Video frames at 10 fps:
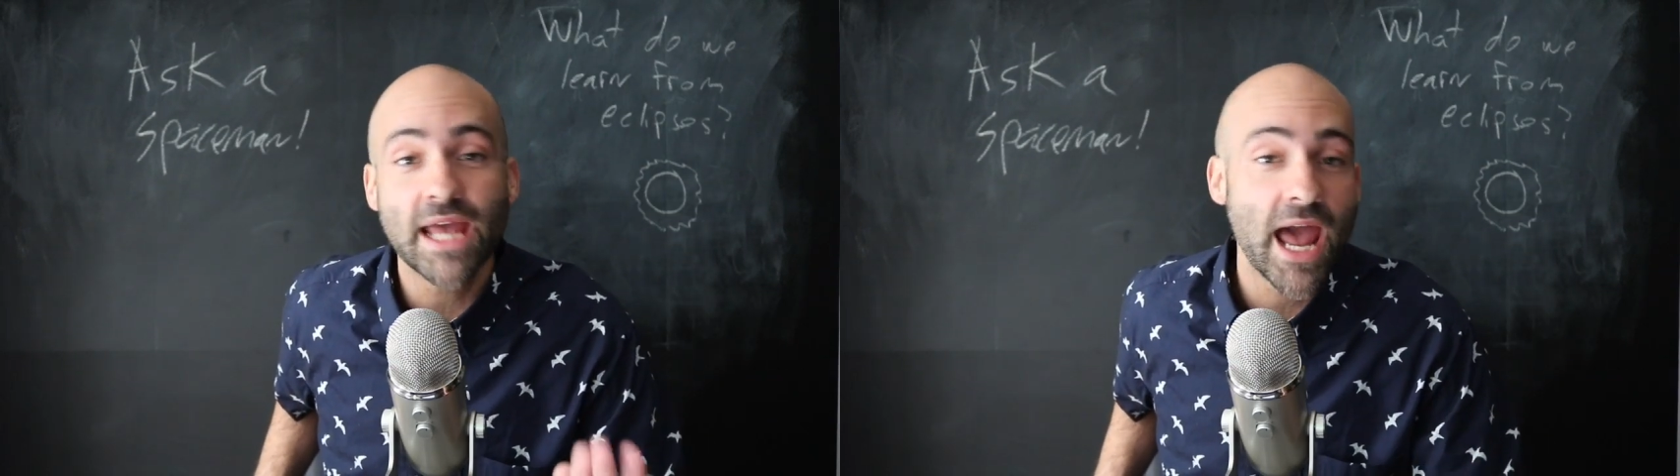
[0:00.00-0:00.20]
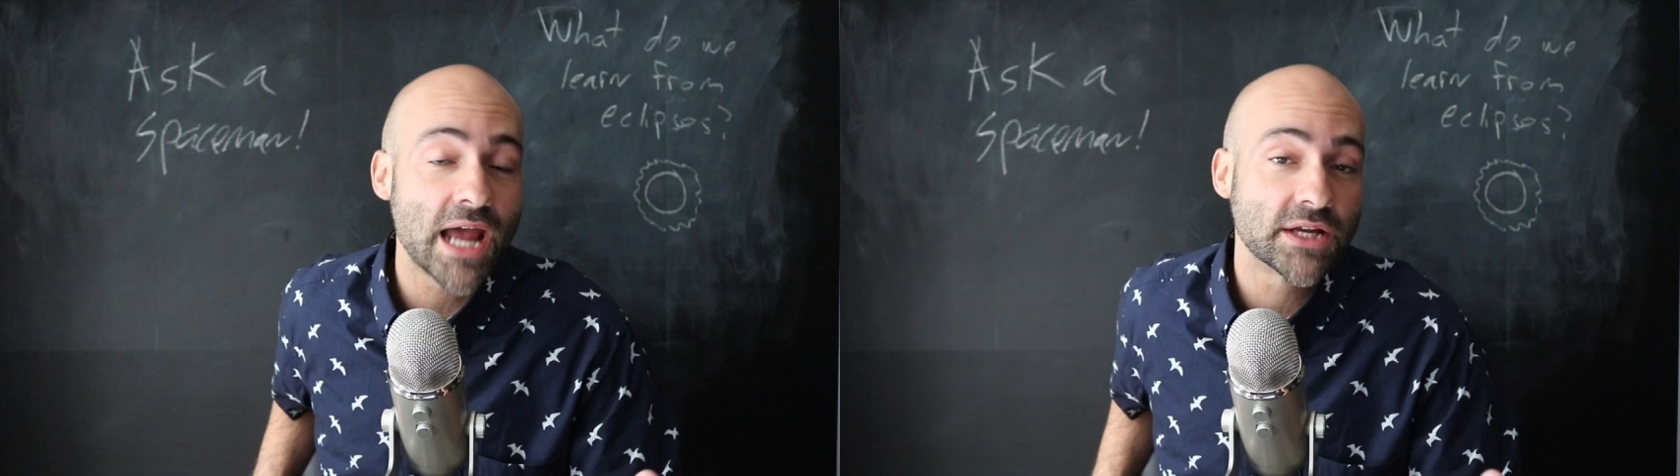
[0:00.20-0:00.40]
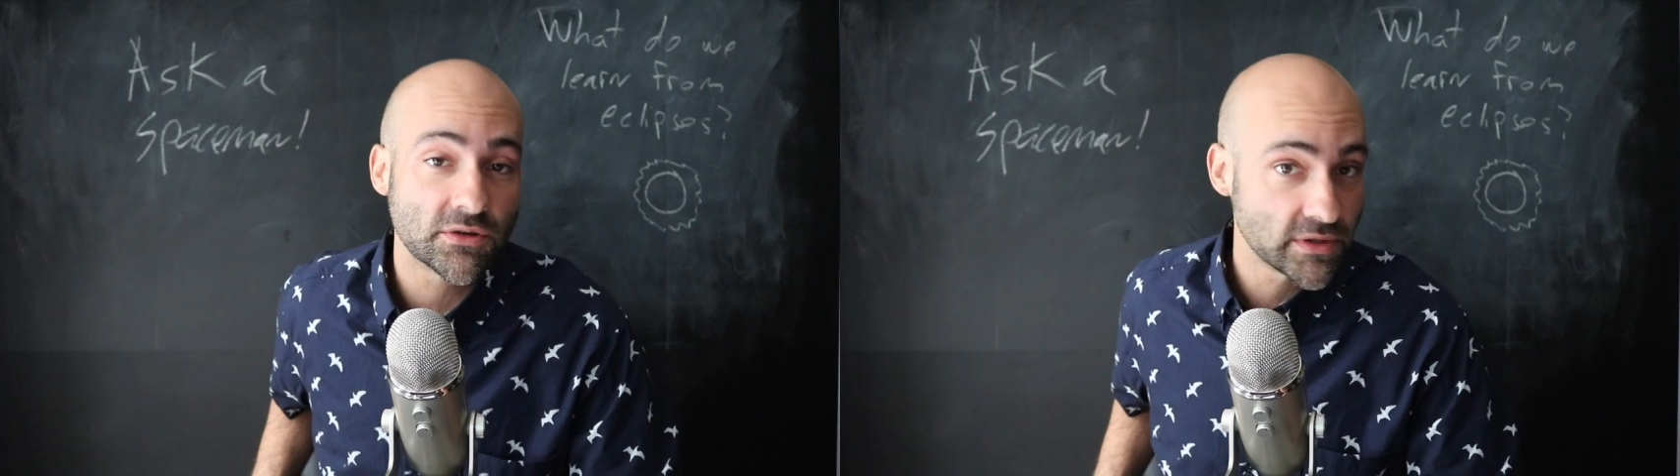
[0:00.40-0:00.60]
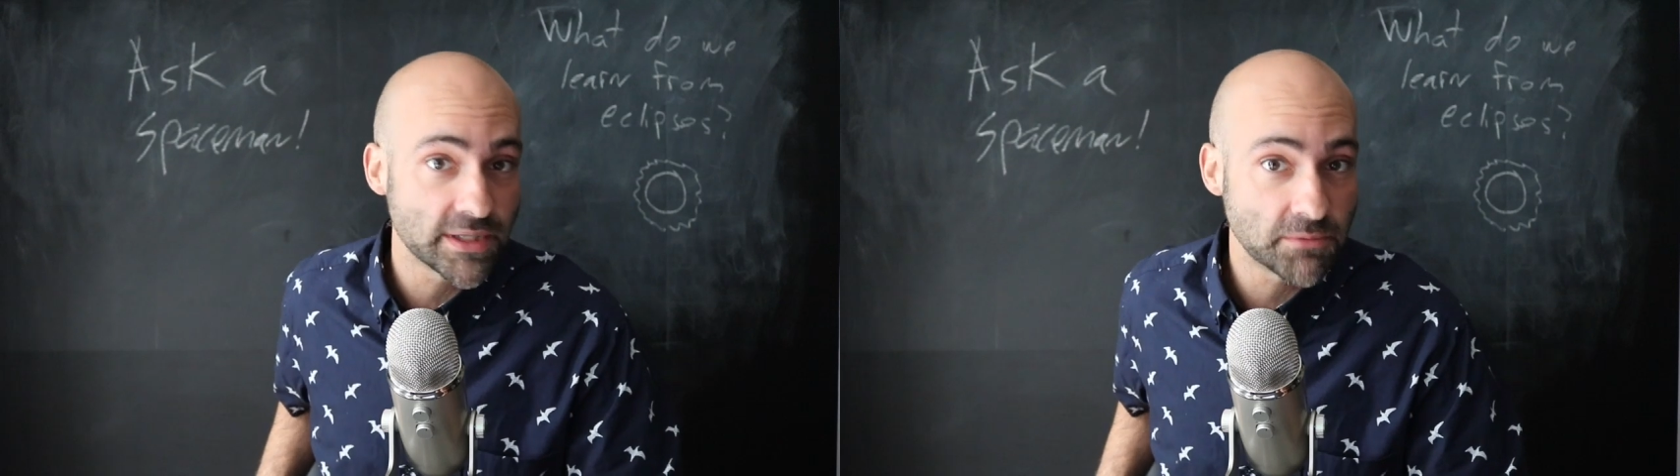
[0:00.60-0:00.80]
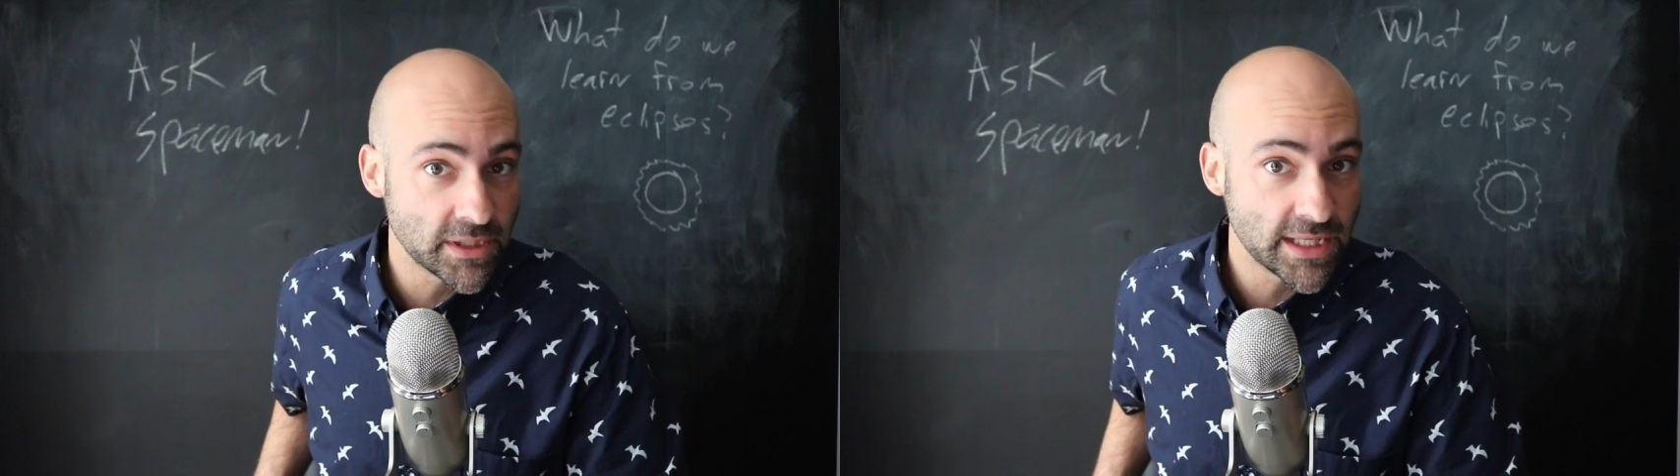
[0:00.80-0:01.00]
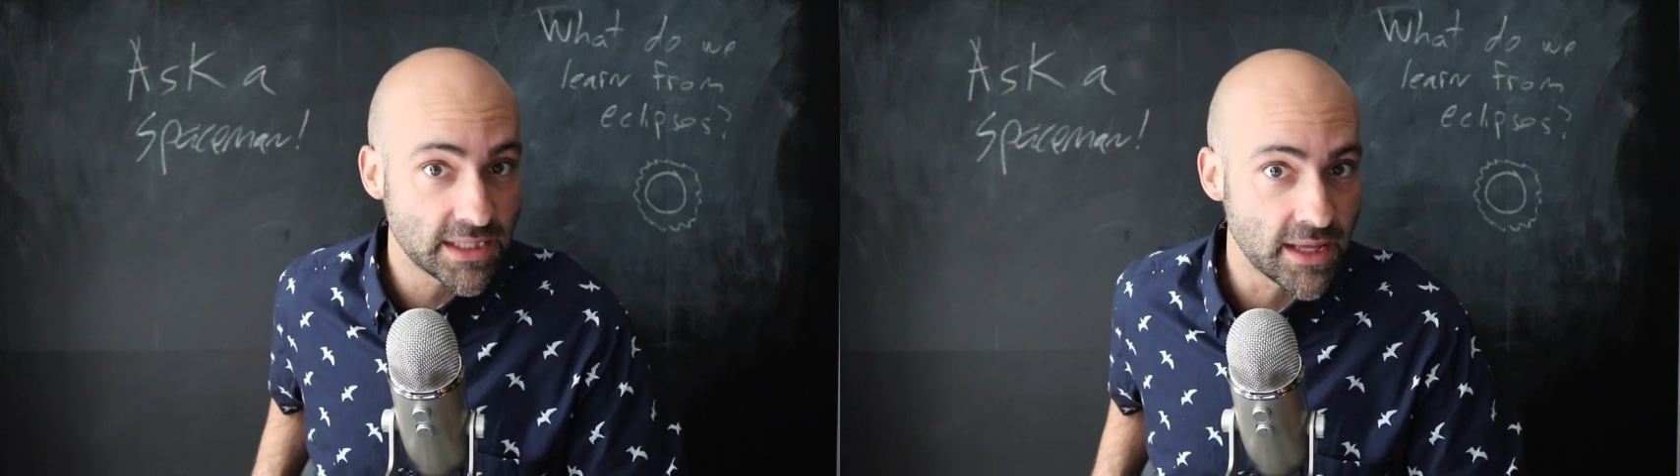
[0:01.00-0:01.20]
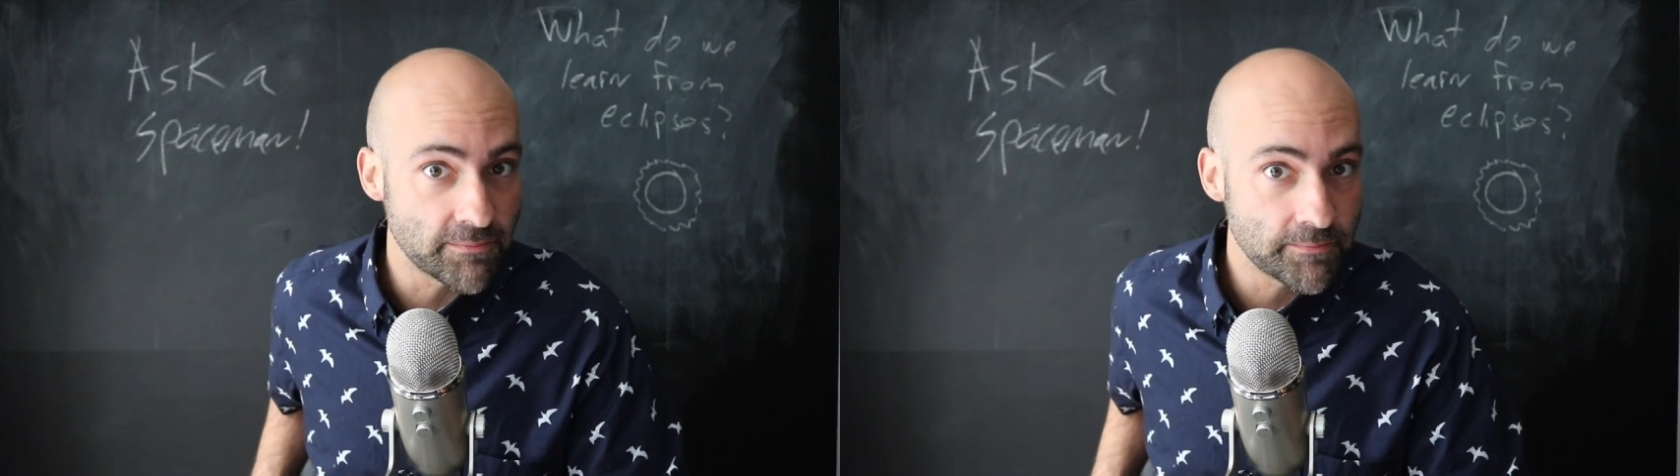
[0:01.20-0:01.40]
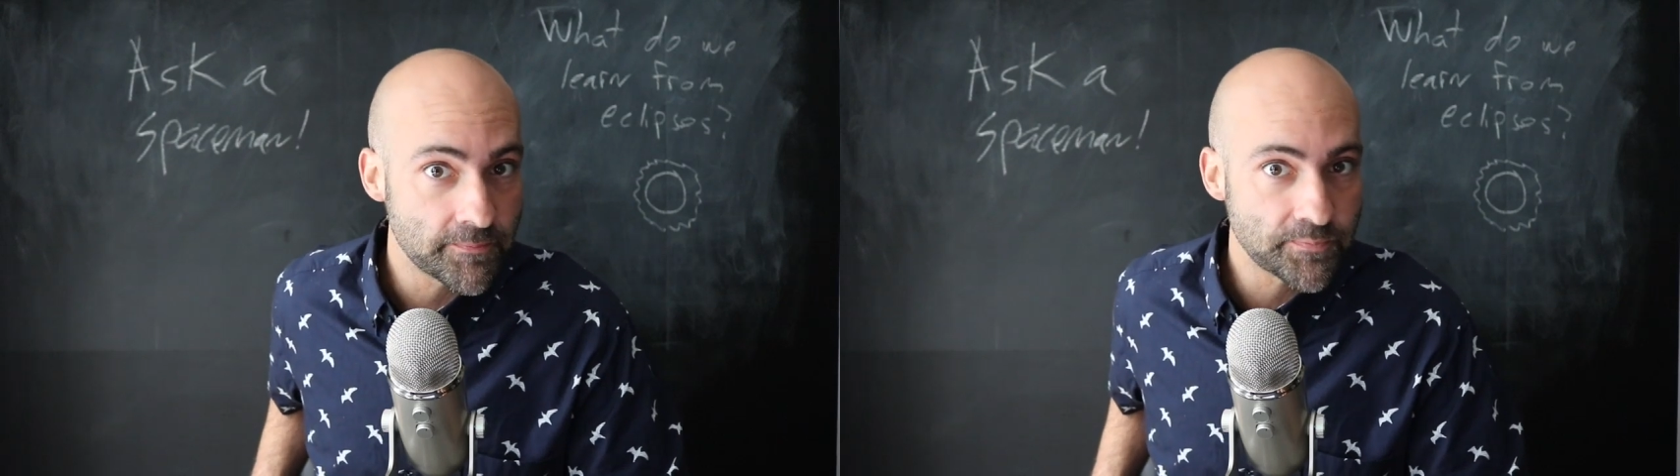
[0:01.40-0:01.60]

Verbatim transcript: accurately predict them.